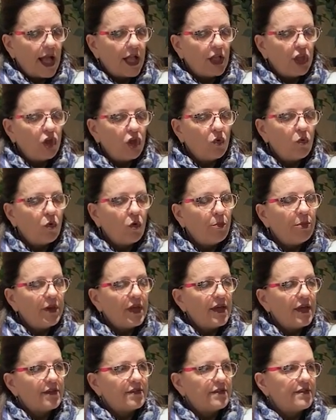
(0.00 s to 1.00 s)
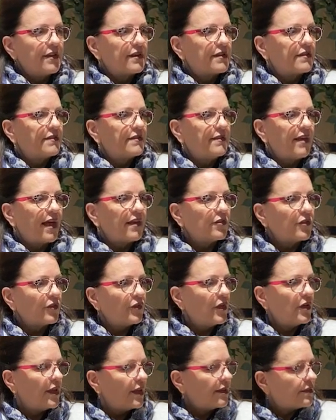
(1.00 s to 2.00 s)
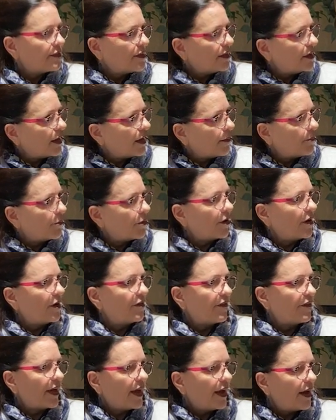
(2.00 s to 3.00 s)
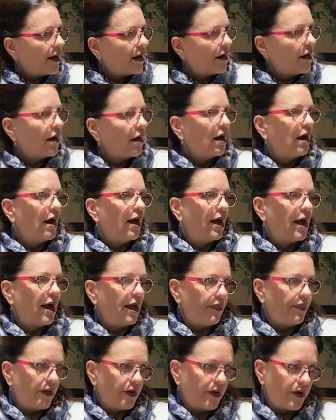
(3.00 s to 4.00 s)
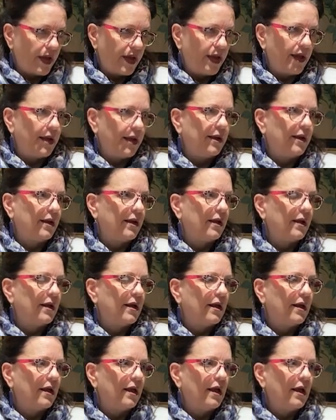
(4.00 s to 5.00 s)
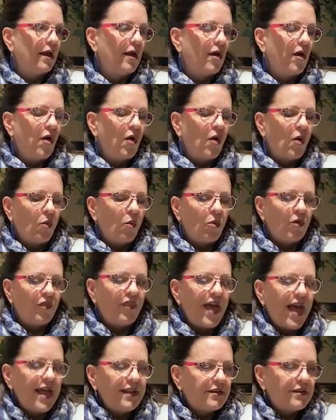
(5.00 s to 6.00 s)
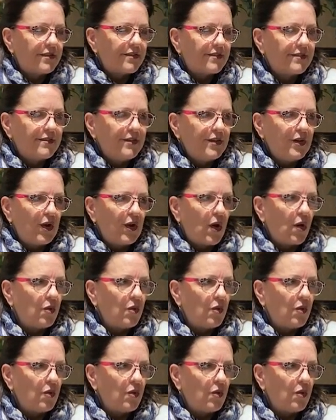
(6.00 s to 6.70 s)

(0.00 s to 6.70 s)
and you will be as successful as the number of hair on their head. Well, that just, you